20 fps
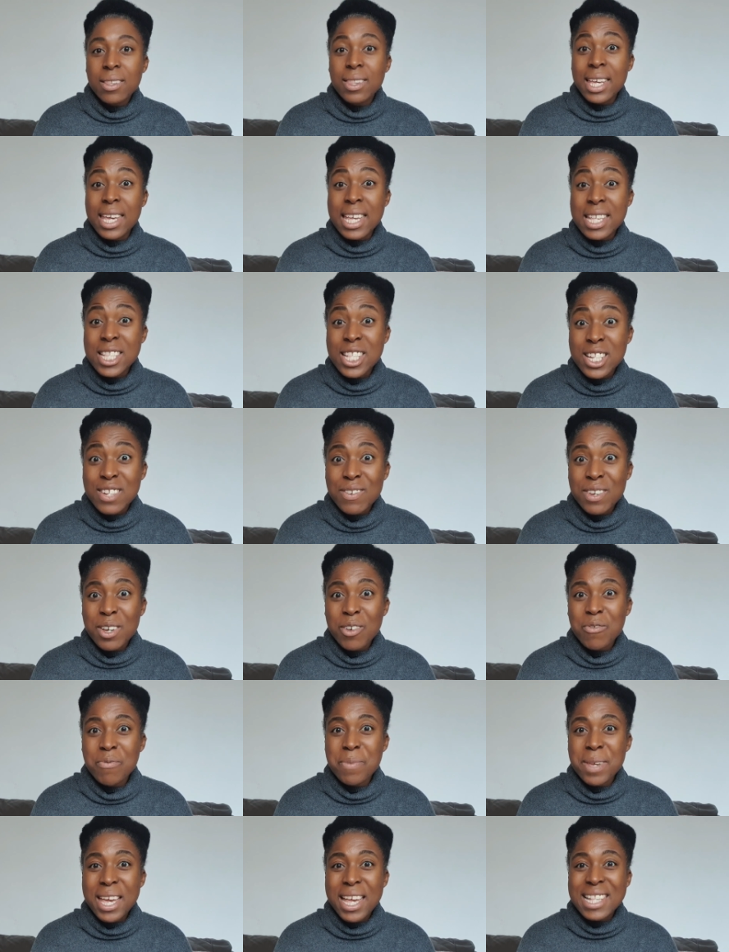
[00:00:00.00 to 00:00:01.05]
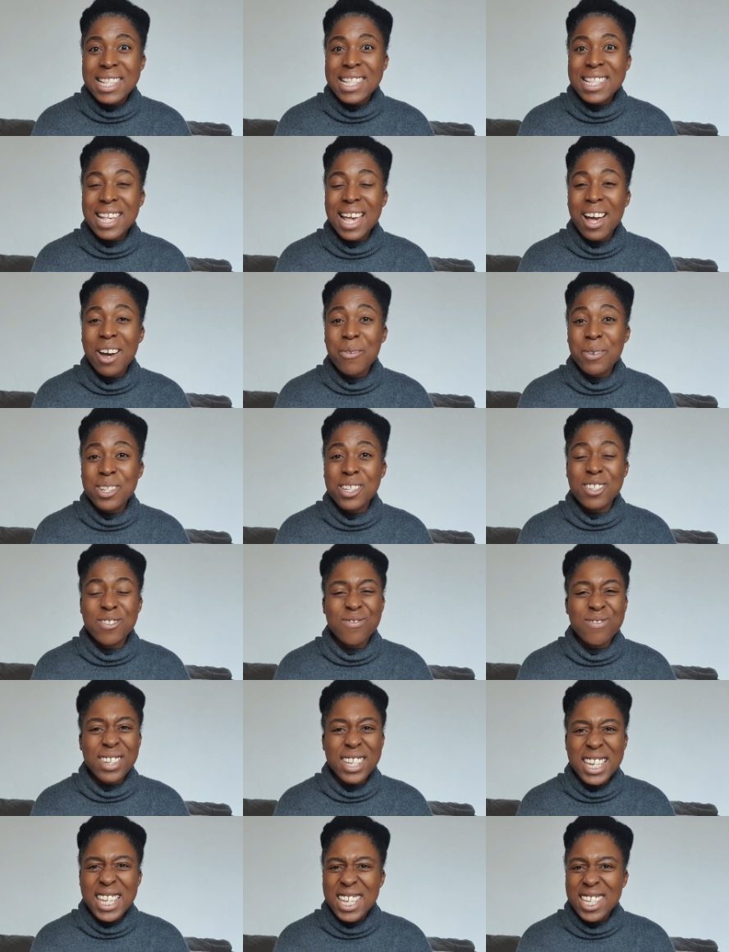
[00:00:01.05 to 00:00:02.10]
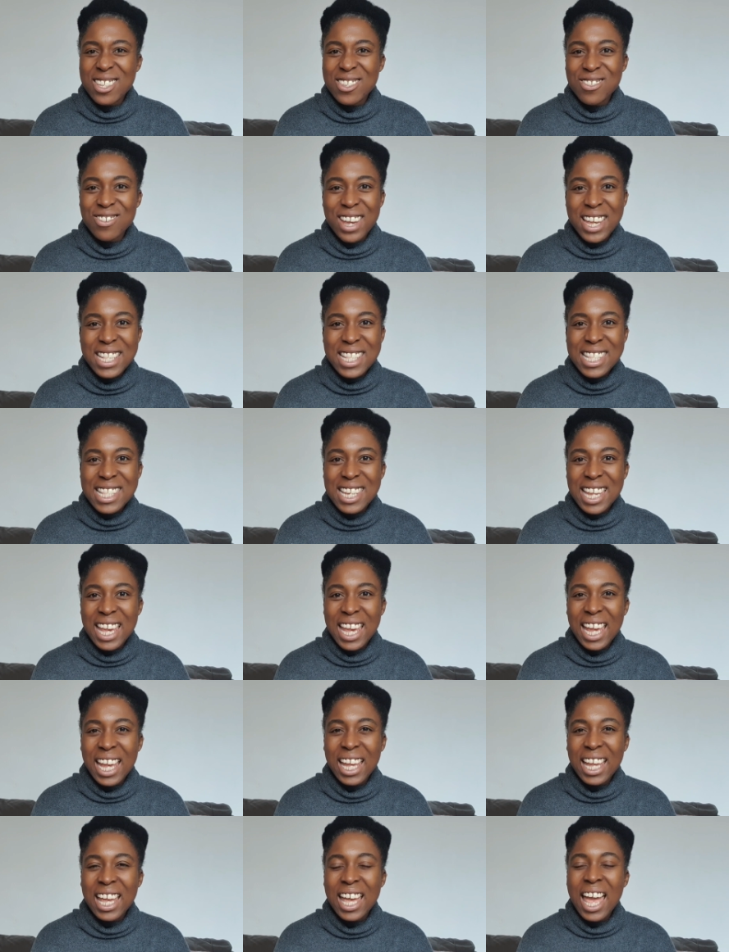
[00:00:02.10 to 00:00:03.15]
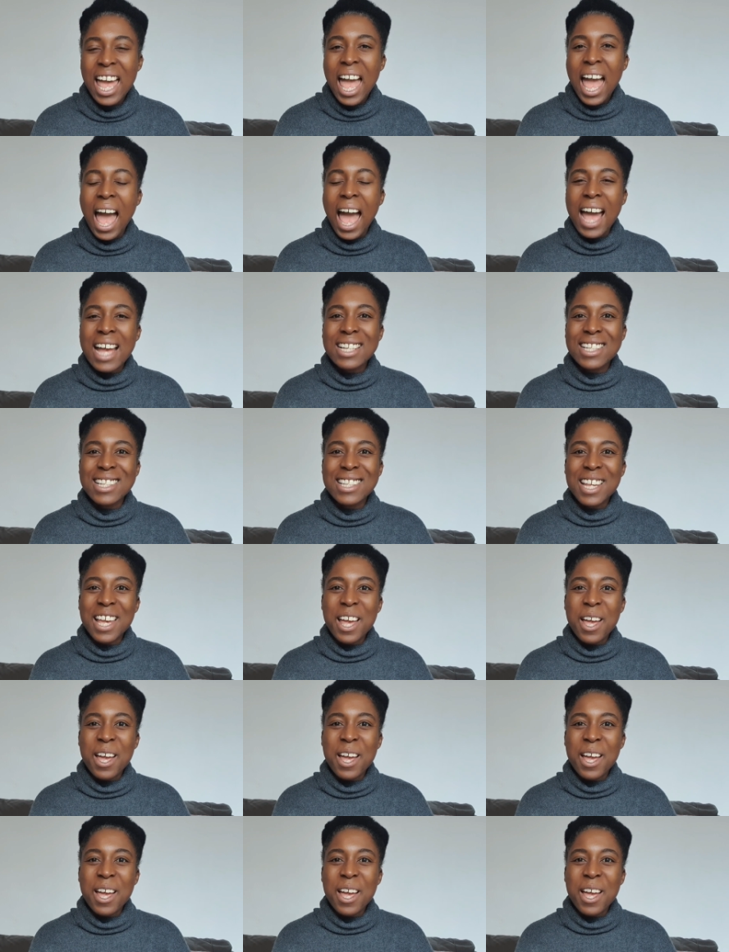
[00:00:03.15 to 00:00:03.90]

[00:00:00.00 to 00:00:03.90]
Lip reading: the history of BSL, which is really interesting, and